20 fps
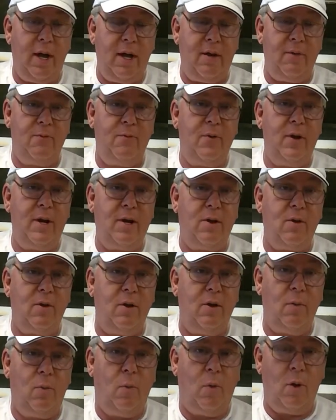and the vinegar
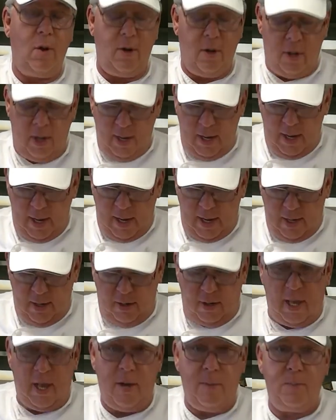in the water,
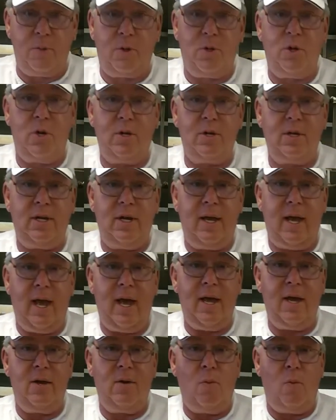it'll help cook the
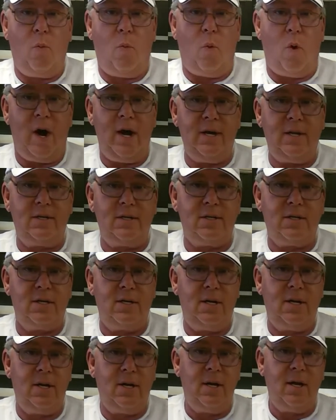egg
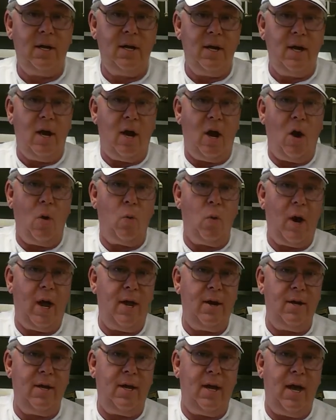whites
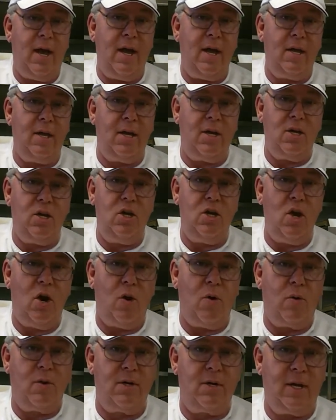around the egg
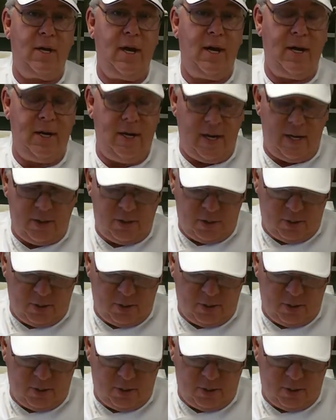yolk to get a nice